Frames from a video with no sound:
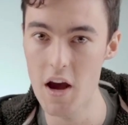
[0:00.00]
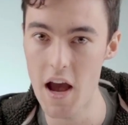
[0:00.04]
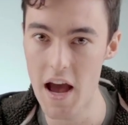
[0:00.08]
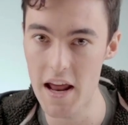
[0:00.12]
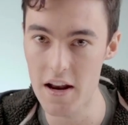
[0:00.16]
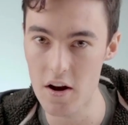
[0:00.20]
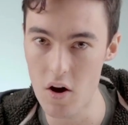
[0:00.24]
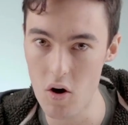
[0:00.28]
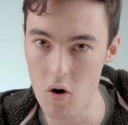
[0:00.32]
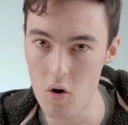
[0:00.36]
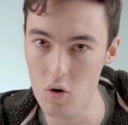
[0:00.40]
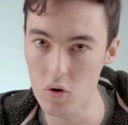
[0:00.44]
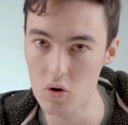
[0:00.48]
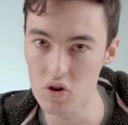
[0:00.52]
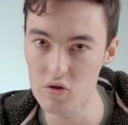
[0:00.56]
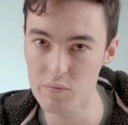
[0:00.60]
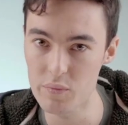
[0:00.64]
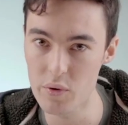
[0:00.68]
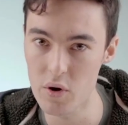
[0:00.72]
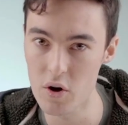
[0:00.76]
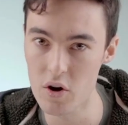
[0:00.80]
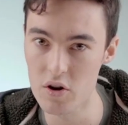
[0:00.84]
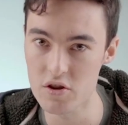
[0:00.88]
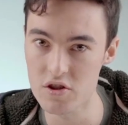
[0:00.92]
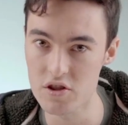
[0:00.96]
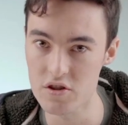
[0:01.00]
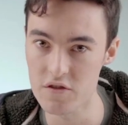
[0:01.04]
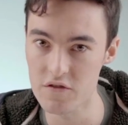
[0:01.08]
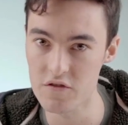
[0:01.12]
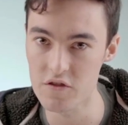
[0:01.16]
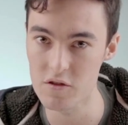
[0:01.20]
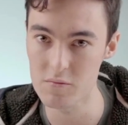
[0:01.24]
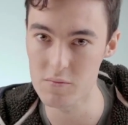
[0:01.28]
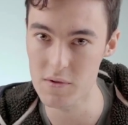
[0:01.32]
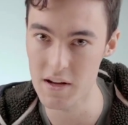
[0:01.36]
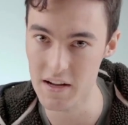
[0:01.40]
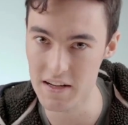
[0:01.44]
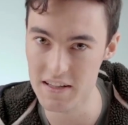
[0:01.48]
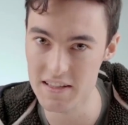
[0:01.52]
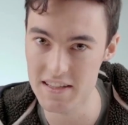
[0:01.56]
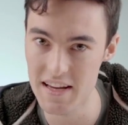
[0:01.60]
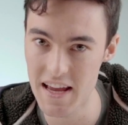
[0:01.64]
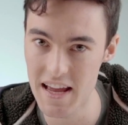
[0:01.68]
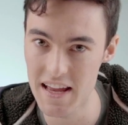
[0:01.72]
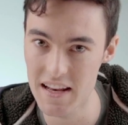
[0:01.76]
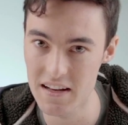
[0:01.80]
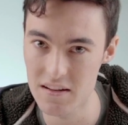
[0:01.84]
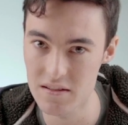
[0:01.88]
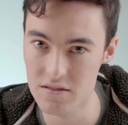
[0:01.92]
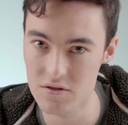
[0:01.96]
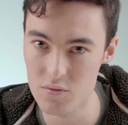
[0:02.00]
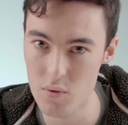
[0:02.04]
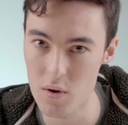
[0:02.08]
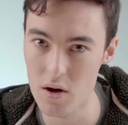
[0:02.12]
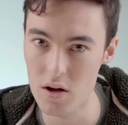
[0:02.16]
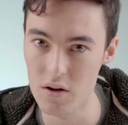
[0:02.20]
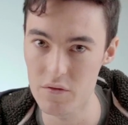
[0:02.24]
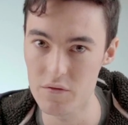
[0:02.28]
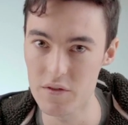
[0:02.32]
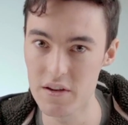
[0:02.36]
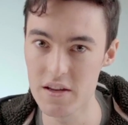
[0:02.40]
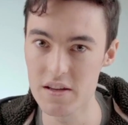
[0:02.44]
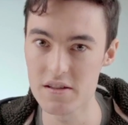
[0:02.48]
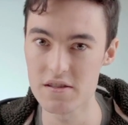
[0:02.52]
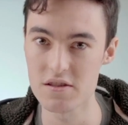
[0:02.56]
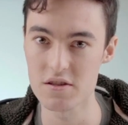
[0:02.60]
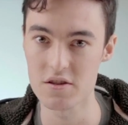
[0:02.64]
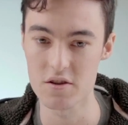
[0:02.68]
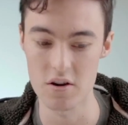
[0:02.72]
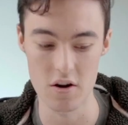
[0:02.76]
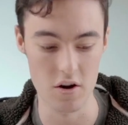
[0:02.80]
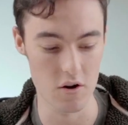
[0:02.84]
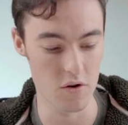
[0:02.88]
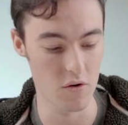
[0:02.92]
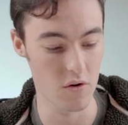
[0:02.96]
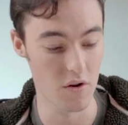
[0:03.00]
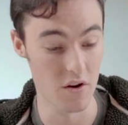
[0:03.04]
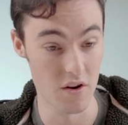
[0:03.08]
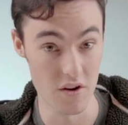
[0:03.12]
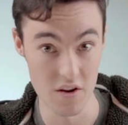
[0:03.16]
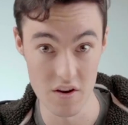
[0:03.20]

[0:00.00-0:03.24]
an old person from like 10, 12 years ago,